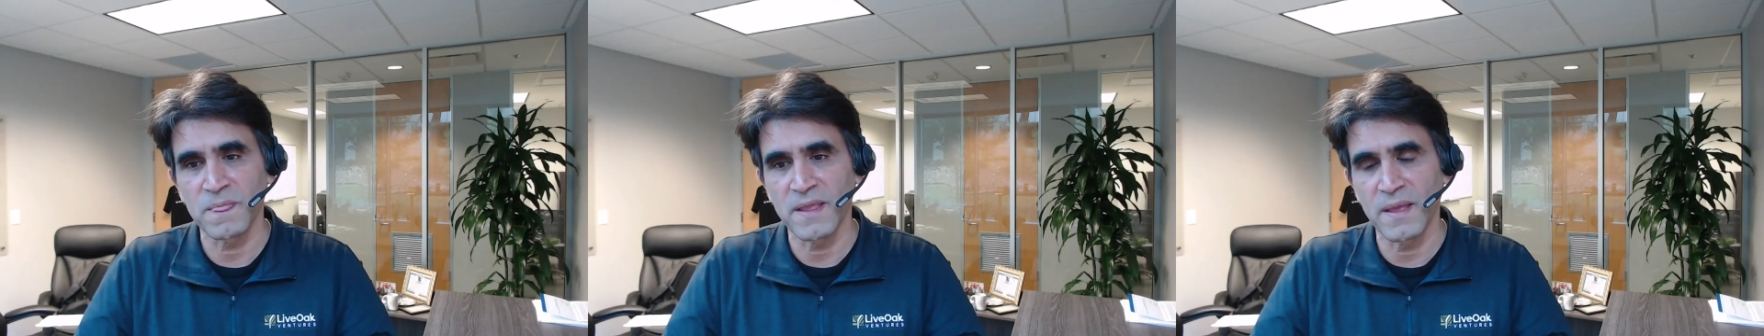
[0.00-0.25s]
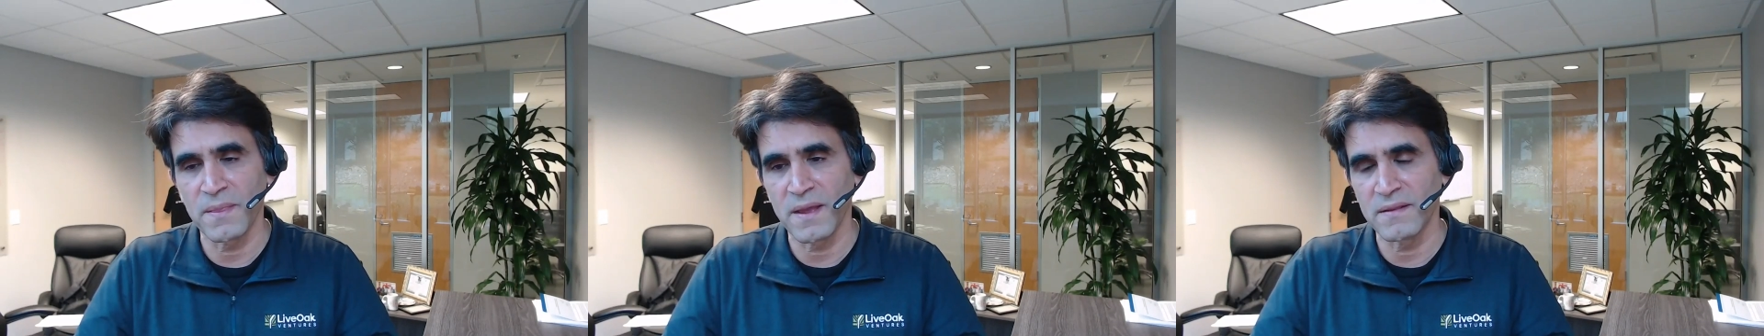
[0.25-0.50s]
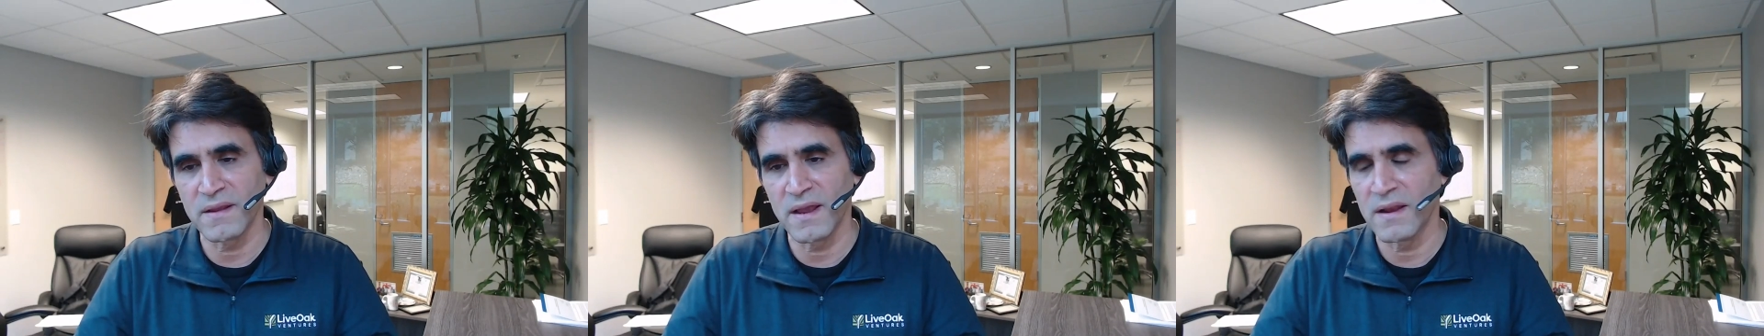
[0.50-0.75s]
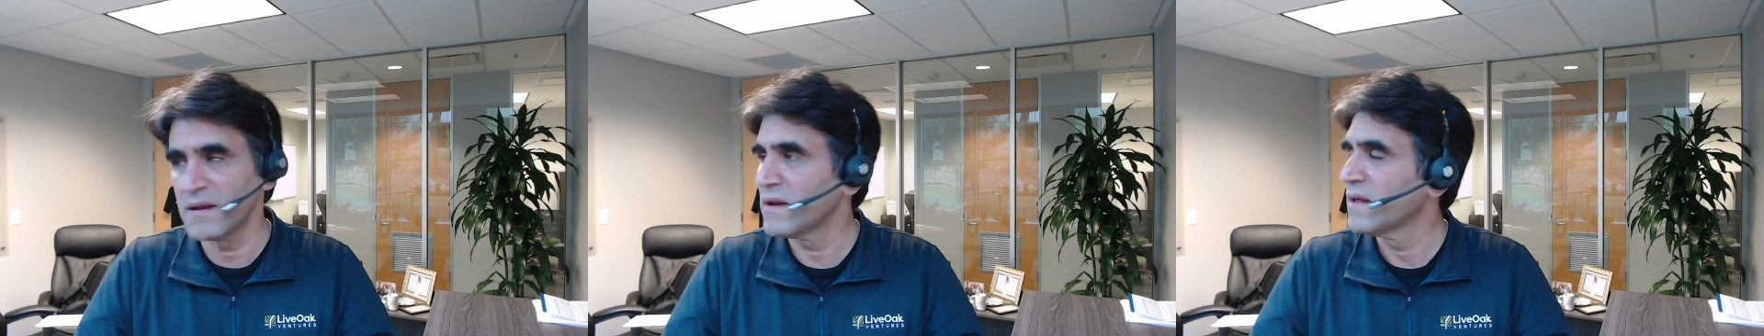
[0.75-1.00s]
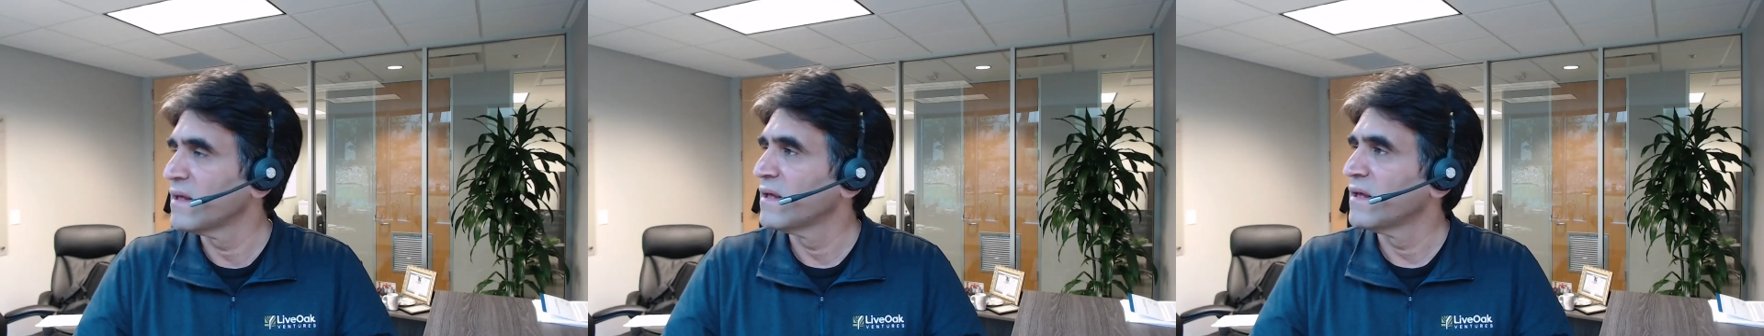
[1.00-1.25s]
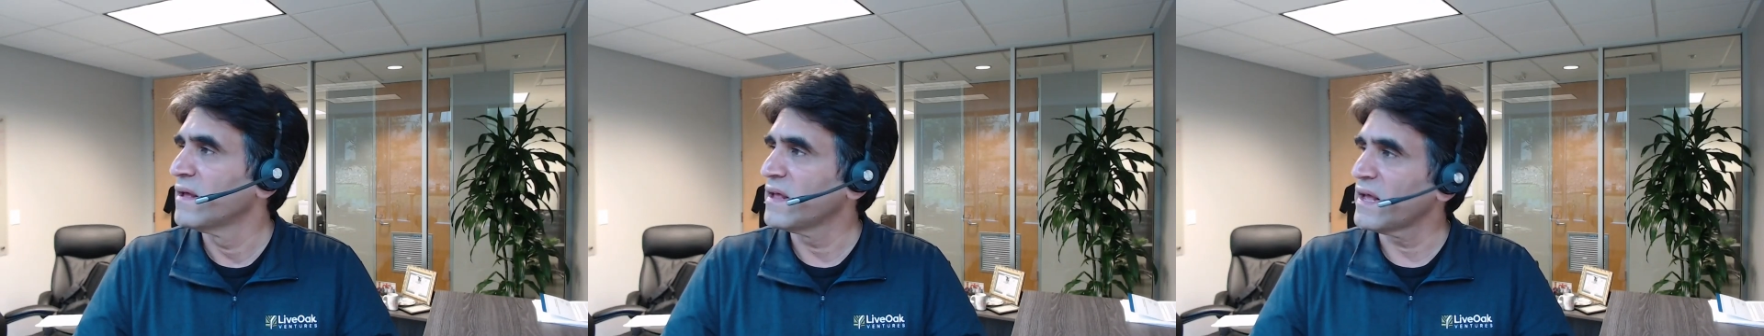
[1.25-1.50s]
And
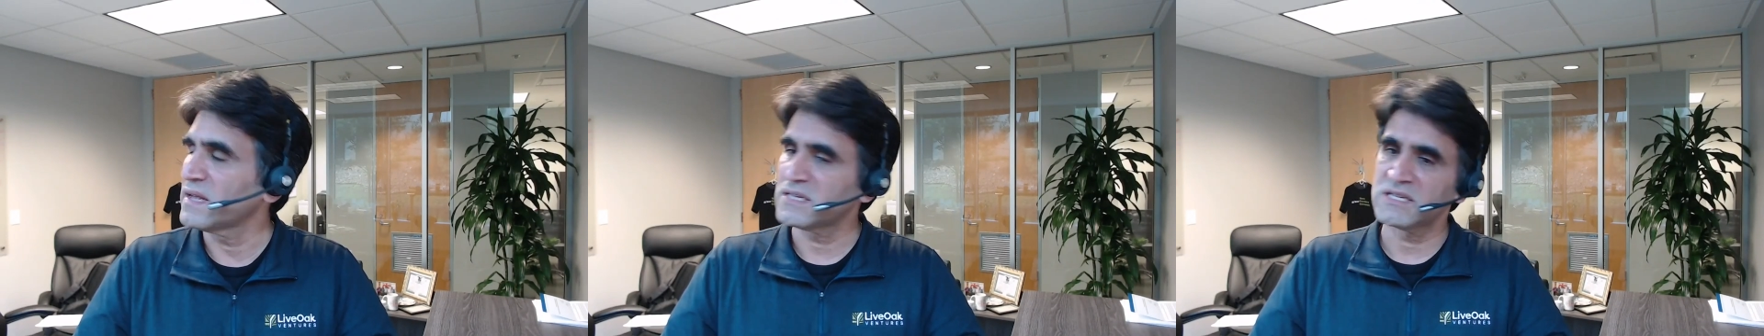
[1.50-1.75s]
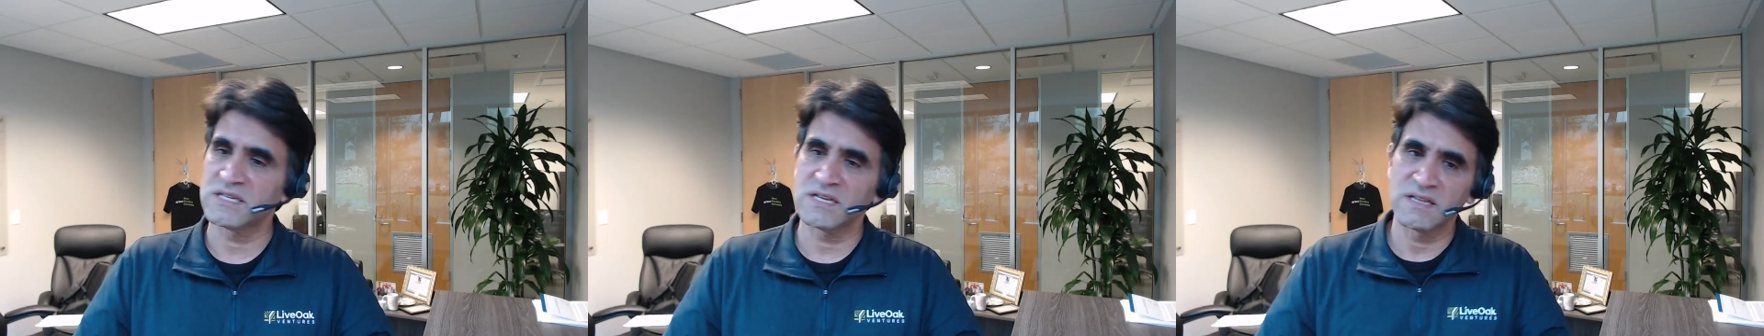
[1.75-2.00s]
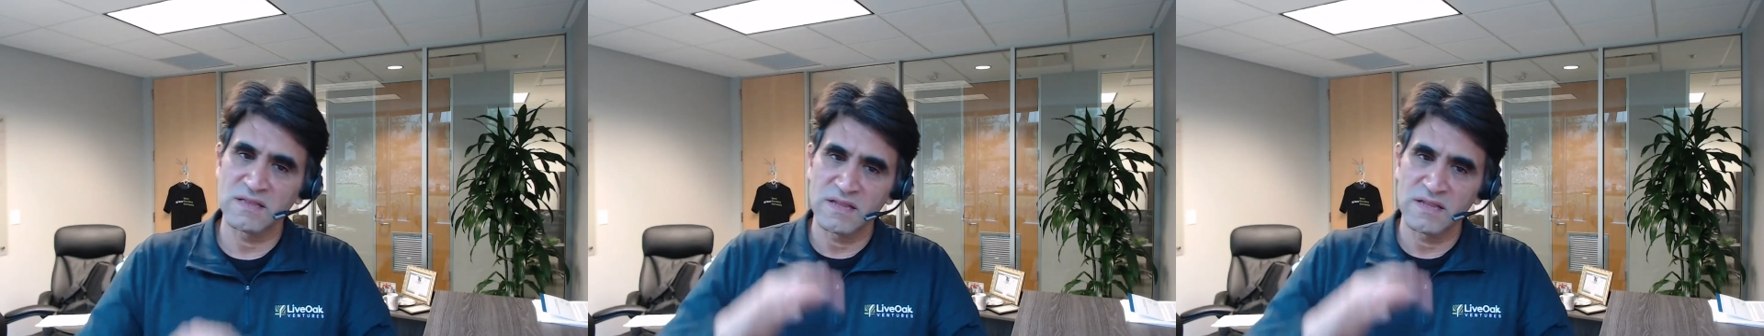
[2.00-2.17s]
yes,